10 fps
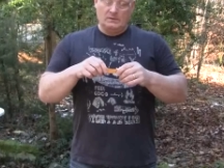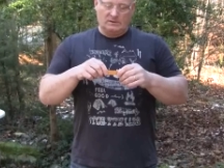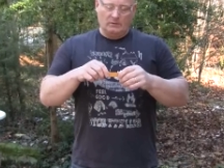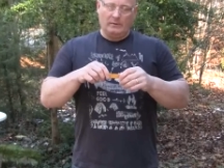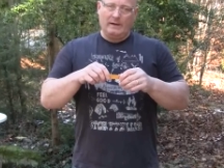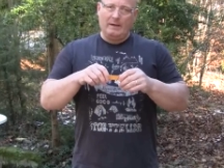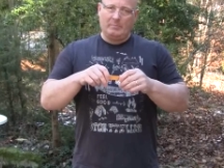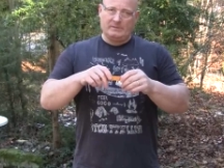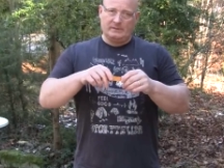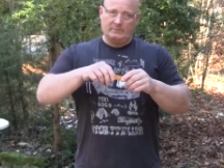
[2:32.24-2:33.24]
So what
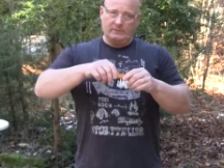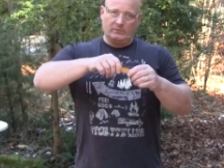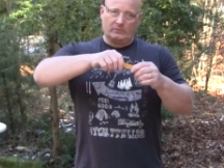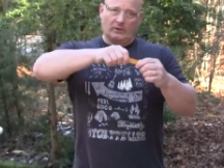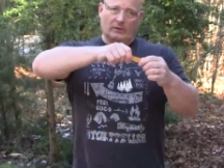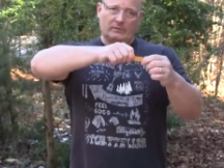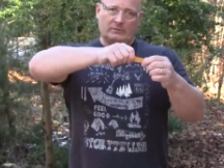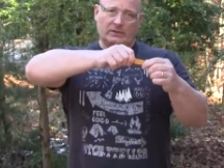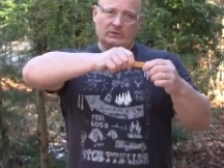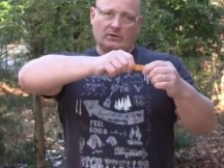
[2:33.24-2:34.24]
happens is when you draw the
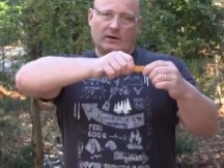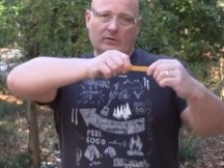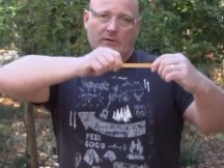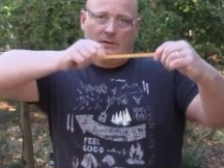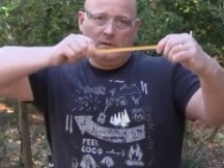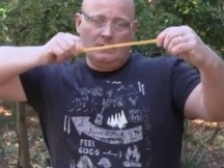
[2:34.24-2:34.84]
slingshot out,